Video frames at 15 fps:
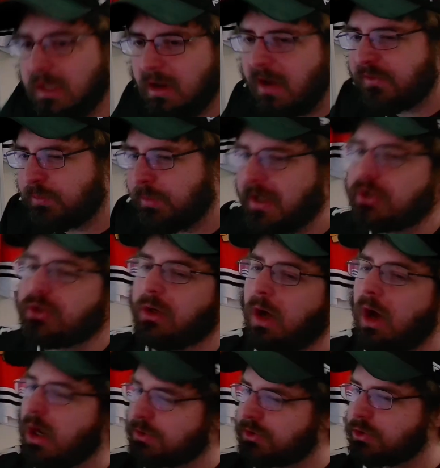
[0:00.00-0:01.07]
play should
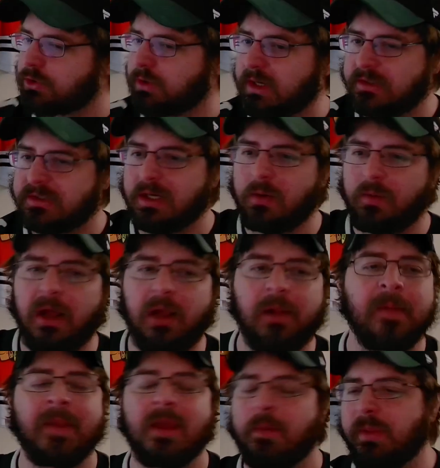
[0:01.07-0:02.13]
also translate well,
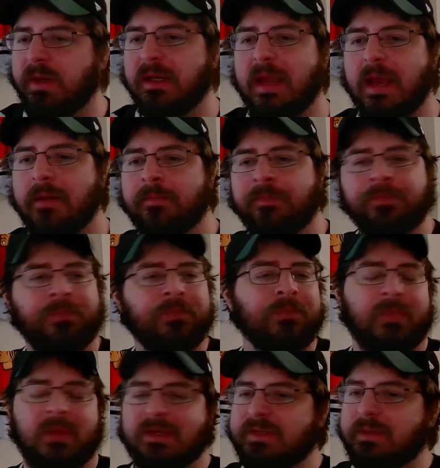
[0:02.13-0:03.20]
but again,
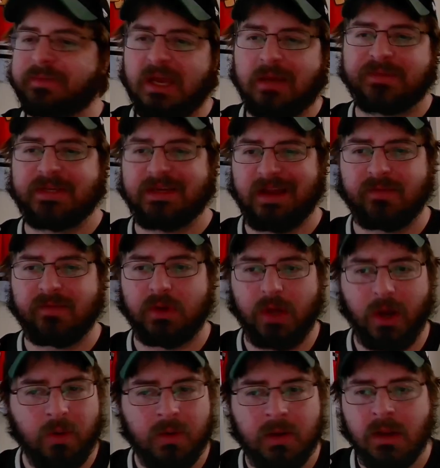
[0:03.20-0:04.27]
sometimes you never know.
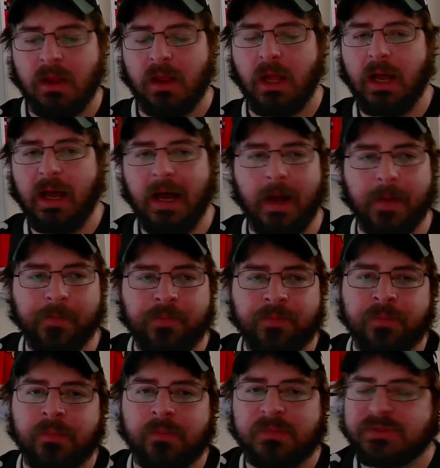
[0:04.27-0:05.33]

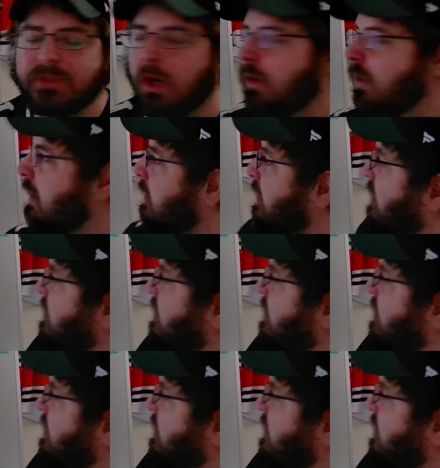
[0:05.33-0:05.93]
So this is